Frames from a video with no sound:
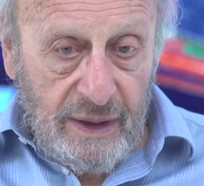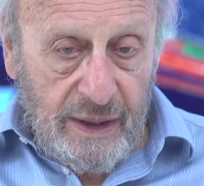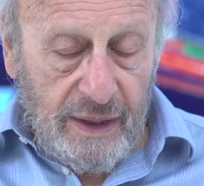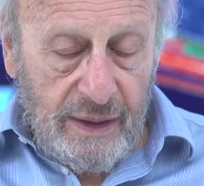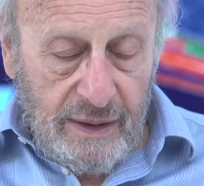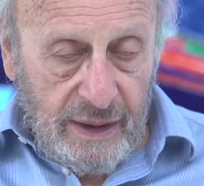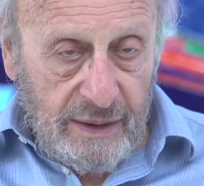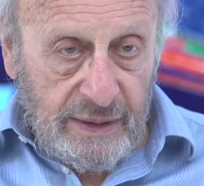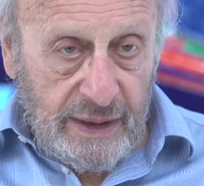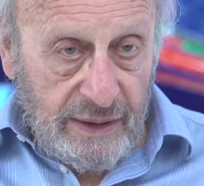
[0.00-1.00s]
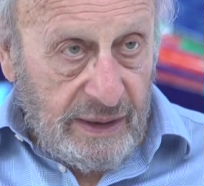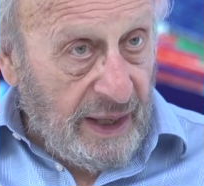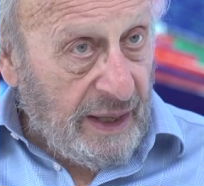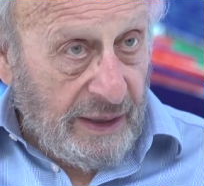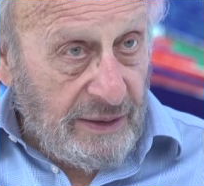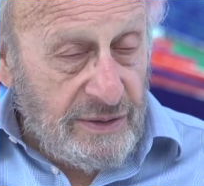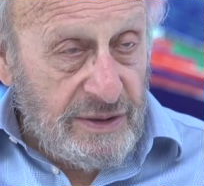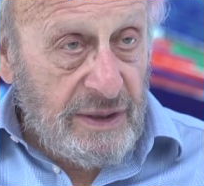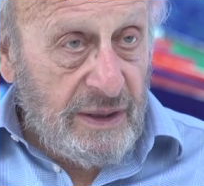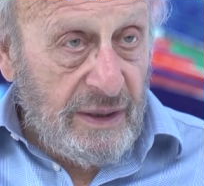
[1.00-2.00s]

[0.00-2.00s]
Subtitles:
then Keynes,